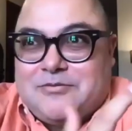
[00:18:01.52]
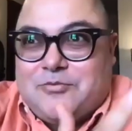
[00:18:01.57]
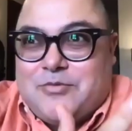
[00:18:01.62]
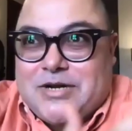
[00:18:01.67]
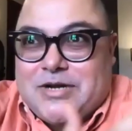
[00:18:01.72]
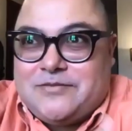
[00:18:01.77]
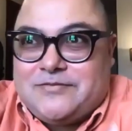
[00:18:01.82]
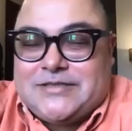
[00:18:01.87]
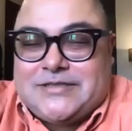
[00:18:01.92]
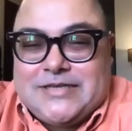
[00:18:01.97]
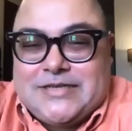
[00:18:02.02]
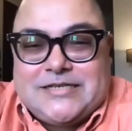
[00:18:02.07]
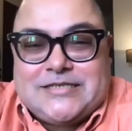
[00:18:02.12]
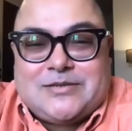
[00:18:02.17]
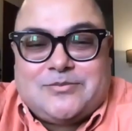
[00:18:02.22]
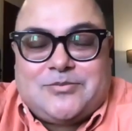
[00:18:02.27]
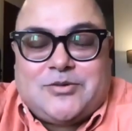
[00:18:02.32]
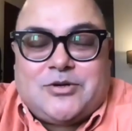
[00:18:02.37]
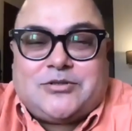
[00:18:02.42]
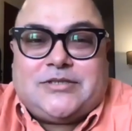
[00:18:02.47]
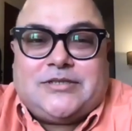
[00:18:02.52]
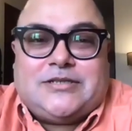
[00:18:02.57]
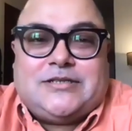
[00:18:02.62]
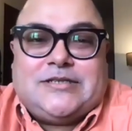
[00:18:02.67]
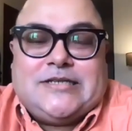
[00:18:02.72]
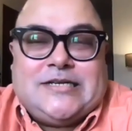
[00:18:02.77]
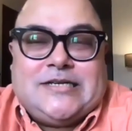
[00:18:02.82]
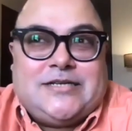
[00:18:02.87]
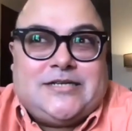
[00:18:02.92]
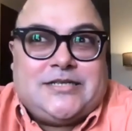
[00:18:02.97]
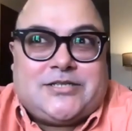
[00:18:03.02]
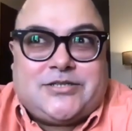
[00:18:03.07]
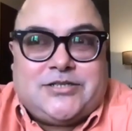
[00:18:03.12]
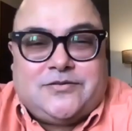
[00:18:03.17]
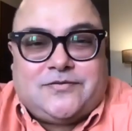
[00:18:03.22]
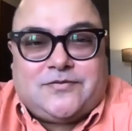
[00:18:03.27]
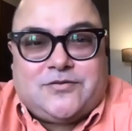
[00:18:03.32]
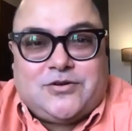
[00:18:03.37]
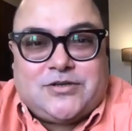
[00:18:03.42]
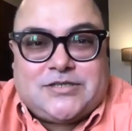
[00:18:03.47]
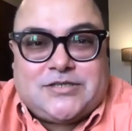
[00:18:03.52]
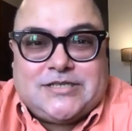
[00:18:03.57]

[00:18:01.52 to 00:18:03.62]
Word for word: one of the things about the industry, of course,